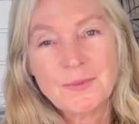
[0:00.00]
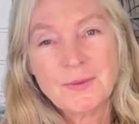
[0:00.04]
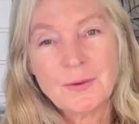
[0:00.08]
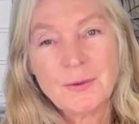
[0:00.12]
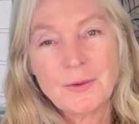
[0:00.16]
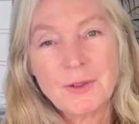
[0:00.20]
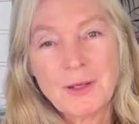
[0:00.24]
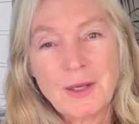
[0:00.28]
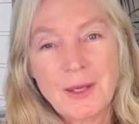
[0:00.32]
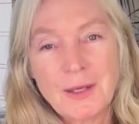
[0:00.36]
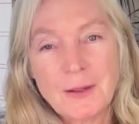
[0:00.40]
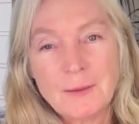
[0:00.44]

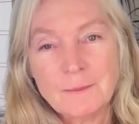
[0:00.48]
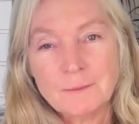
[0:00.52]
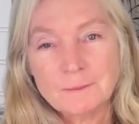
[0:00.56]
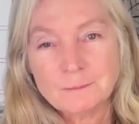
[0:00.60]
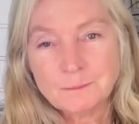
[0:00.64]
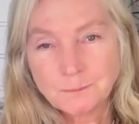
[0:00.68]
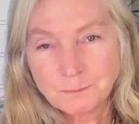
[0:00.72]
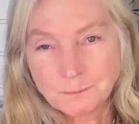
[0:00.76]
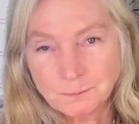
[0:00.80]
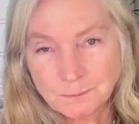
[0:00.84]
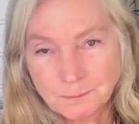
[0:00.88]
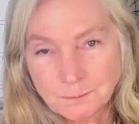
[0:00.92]
Okay.
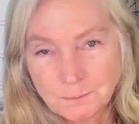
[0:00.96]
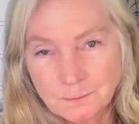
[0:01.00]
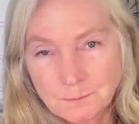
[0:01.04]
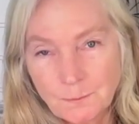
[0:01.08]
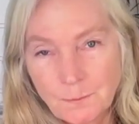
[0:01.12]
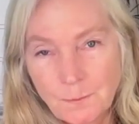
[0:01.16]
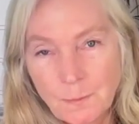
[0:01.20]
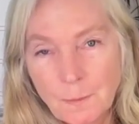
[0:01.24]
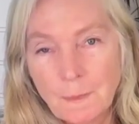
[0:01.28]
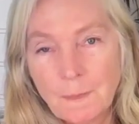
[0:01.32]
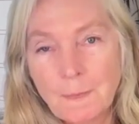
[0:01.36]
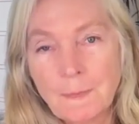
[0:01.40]

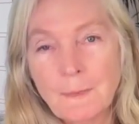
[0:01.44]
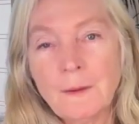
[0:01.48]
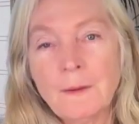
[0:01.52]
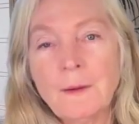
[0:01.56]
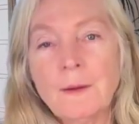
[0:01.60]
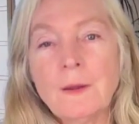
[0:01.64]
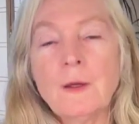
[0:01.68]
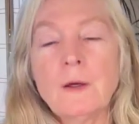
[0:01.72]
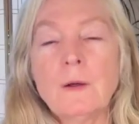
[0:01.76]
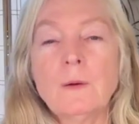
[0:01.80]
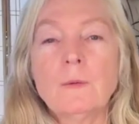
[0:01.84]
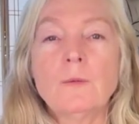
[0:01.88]

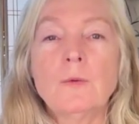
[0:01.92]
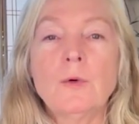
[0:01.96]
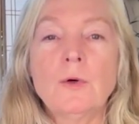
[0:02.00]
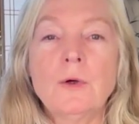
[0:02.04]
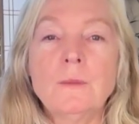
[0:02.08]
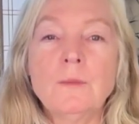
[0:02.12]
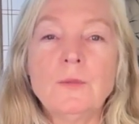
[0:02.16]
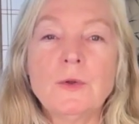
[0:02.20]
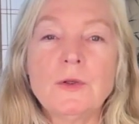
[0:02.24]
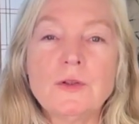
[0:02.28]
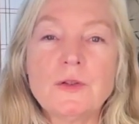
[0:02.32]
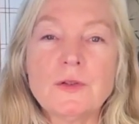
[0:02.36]

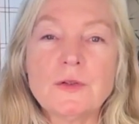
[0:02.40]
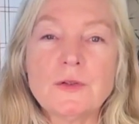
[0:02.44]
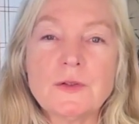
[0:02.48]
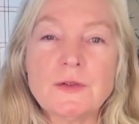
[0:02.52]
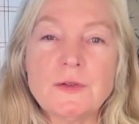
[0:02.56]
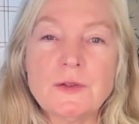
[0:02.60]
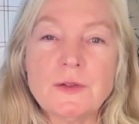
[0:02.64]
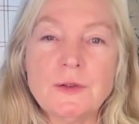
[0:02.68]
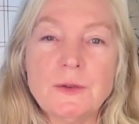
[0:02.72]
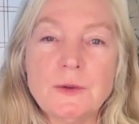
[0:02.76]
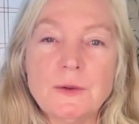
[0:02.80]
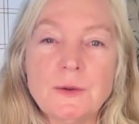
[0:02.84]
Warm wishes
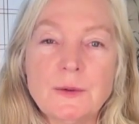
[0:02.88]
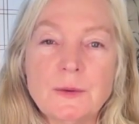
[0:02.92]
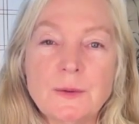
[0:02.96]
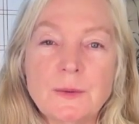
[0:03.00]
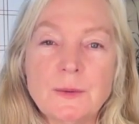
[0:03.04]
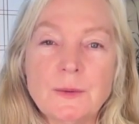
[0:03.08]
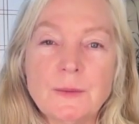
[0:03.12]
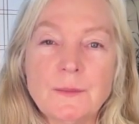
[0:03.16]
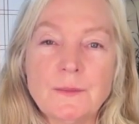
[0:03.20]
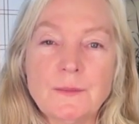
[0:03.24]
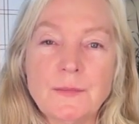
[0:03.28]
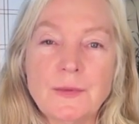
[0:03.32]
to you,
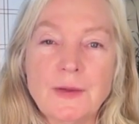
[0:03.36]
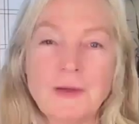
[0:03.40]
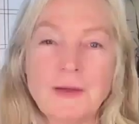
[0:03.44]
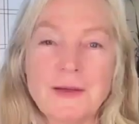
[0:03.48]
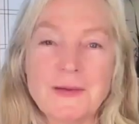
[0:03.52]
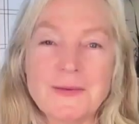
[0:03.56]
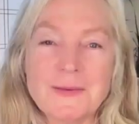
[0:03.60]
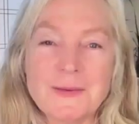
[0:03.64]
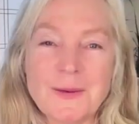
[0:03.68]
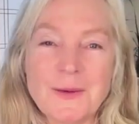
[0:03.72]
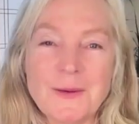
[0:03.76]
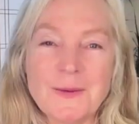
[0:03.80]

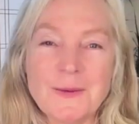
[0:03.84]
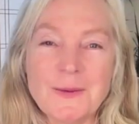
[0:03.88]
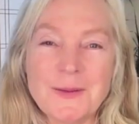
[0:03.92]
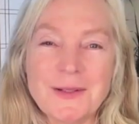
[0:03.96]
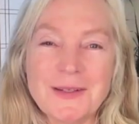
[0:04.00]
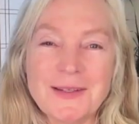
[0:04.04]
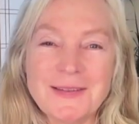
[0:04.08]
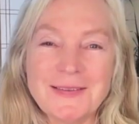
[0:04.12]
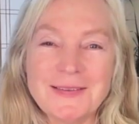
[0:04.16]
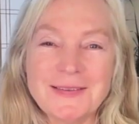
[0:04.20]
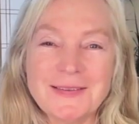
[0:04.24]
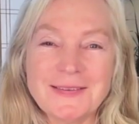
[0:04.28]
as
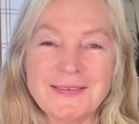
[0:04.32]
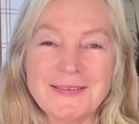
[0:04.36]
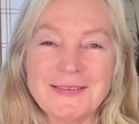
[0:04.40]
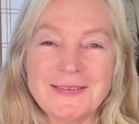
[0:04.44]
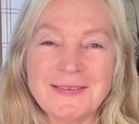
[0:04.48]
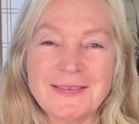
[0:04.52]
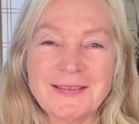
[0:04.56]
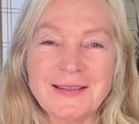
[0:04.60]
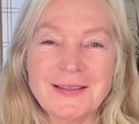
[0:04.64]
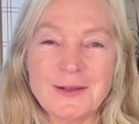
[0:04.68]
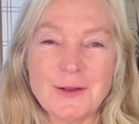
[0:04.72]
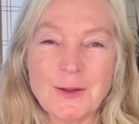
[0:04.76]
always.
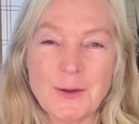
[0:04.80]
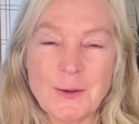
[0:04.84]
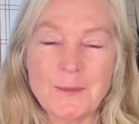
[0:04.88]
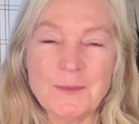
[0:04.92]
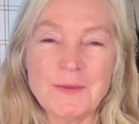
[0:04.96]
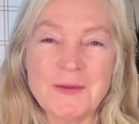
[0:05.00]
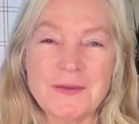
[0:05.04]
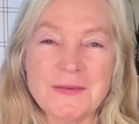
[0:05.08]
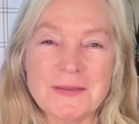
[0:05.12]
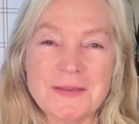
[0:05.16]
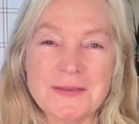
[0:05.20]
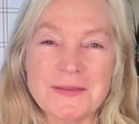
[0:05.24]
I
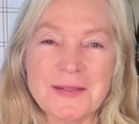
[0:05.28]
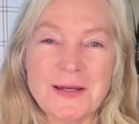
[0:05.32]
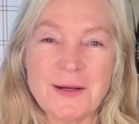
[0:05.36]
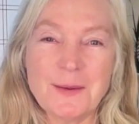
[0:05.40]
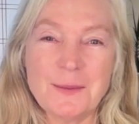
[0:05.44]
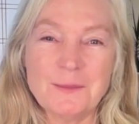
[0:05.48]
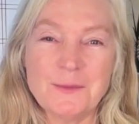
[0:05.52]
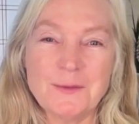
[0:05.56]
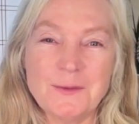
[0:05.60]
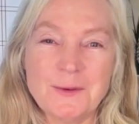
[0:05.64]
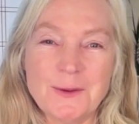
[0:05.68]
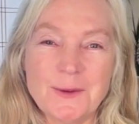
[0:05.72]
hope this is
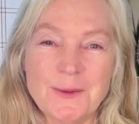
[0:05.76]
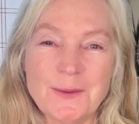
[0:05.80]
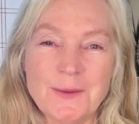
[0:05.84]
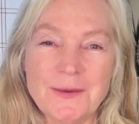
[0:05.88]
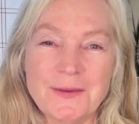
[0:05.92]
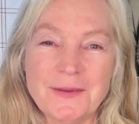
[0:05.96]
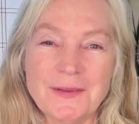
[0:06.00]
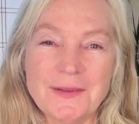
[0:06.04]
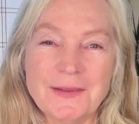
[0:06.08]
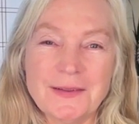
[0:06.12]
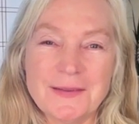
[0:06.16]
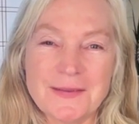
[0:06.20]
helpful
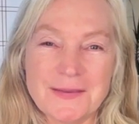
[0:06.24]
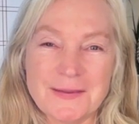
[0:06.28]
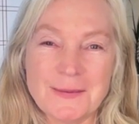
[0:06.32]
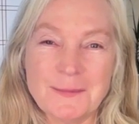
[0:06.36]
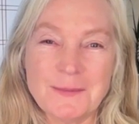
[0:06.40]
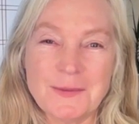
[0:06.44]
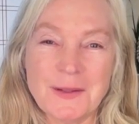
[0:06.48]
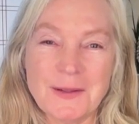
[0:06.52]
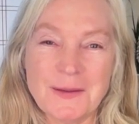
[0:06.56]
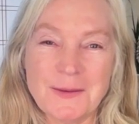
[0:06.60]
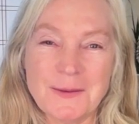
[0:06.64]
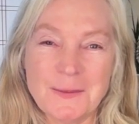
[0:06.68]
in
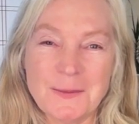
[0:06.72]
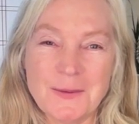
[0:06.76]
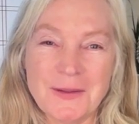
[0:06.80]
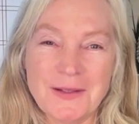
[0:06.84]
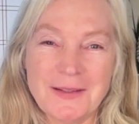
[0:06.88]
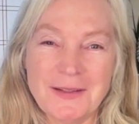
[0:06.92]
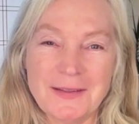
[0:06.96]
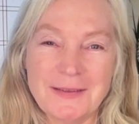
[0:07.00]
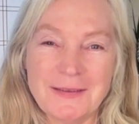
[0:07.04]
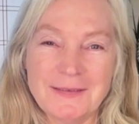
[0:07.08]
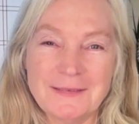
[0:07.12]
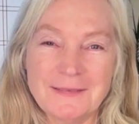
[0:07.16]
some kind of
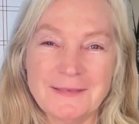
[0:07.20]
way.